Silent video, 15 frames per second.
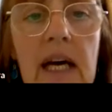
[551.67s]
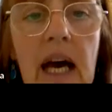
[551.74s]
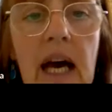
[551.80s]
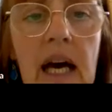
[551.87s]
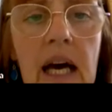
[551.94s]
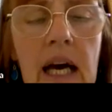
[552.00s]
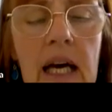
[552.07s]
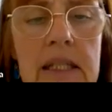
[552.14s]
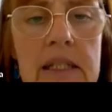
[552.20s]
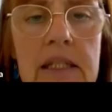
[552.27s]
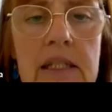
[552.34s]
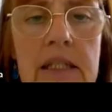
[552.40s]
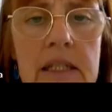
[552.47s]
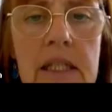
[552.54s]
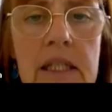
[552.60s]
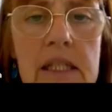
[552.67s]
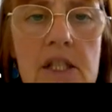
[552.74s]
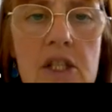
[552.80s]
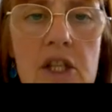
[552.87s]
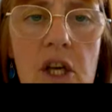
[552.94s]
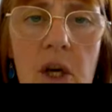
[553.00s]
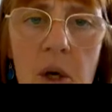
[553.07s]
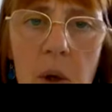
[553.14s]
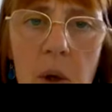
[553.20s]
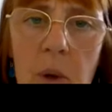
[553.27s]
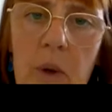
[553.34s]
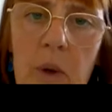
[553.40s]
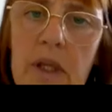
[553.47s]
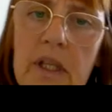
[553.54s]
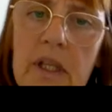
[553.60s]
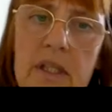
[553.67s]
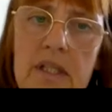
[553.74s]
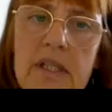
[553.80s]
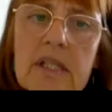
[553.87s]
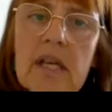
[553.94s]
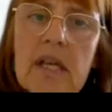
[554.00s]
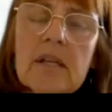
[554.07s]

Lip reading: and so it's